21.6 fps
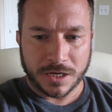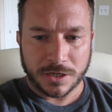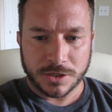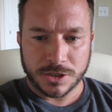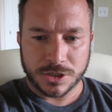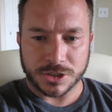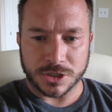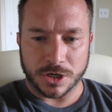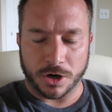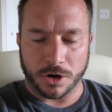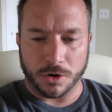
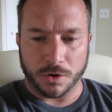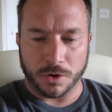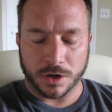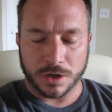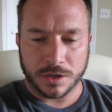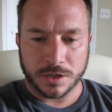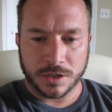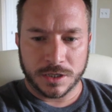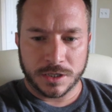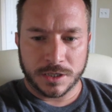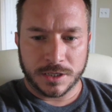So
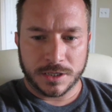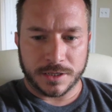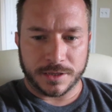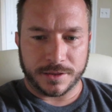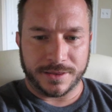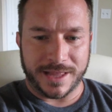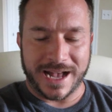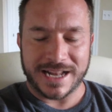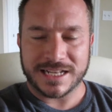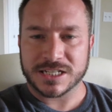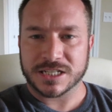
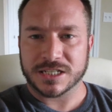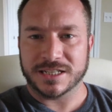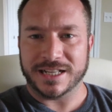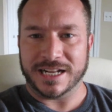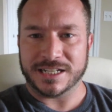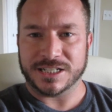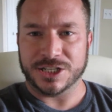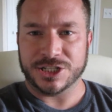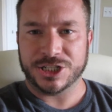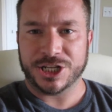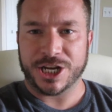that's
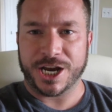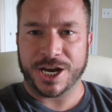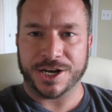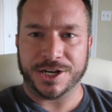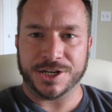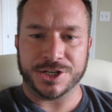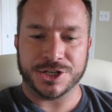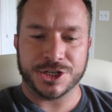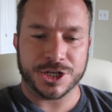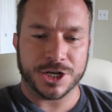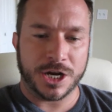a
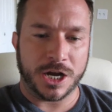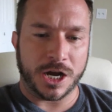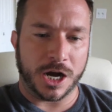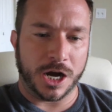change.